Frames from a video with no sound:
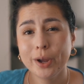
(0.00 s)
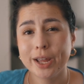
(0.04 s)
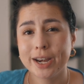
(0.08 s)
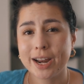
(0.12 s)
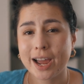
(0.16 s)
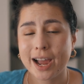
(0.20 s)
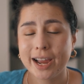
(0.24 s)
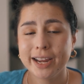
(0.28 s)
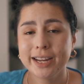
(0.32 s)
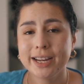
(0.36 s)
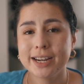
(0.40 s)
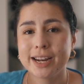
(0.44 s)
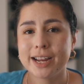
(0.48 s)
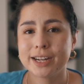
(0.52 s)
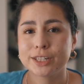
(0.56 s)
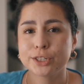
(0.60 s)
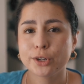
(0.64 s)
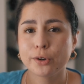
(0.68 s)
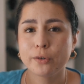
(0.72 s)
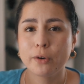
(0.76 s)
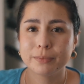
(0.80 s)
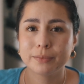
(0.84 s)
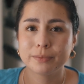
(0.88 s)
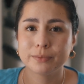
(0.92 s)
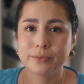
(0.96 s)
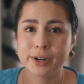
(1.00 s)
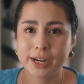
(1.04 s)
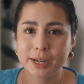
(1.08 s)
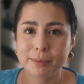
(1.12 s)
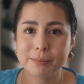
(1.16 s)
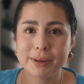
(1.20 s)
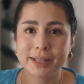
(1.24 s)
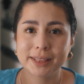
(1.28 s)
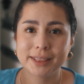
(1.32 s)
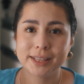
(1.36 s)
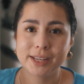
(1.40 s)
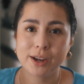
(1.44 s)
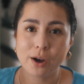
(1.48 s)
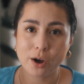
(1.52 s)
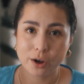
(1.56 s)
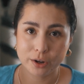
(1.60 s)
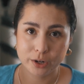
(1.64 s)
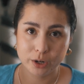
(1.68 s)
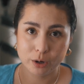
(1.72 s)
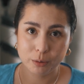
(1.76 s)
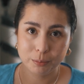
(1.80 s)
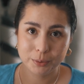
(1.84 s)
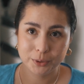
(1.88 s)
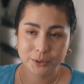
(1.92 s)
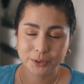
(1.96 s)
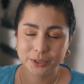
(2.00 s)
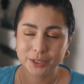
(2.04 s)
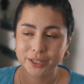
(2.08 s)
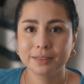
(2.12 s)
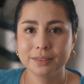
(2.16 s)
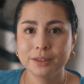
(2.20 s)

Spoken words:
and I can actually recommend the audiobook.